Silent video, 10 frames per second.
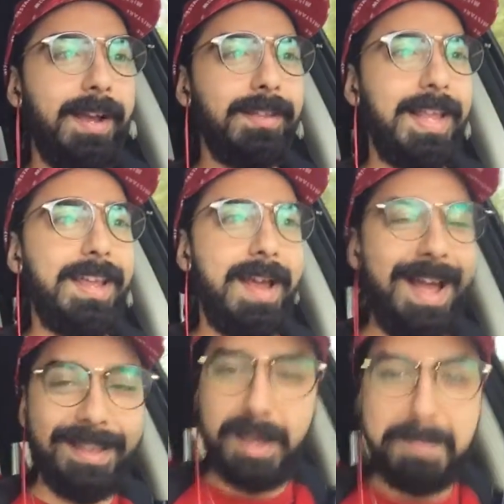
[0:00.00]
Uh, like
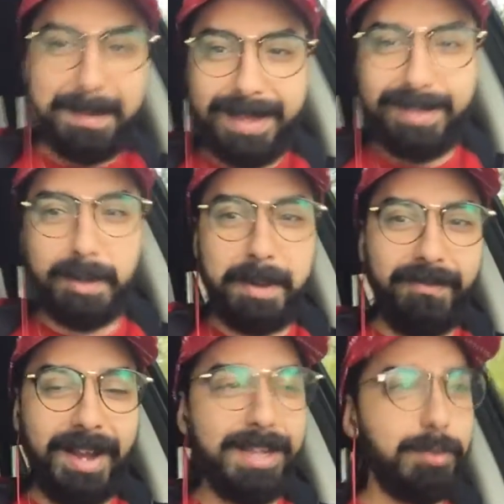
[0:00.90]
I thought maybe some
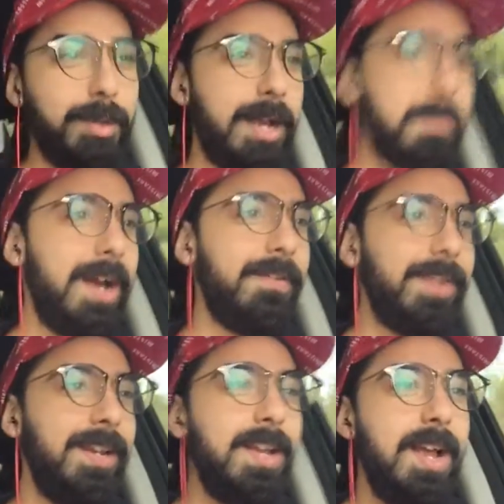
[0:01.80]
advice would come out
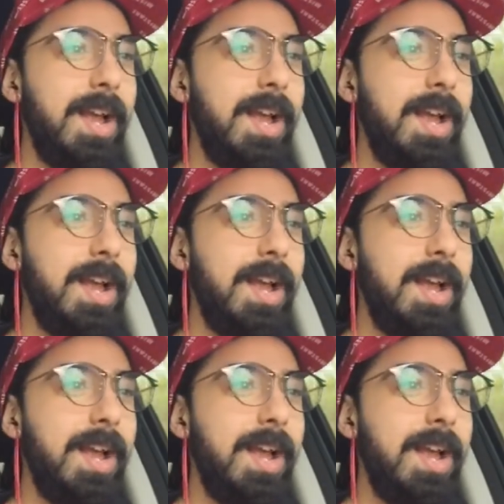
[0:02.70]
of it.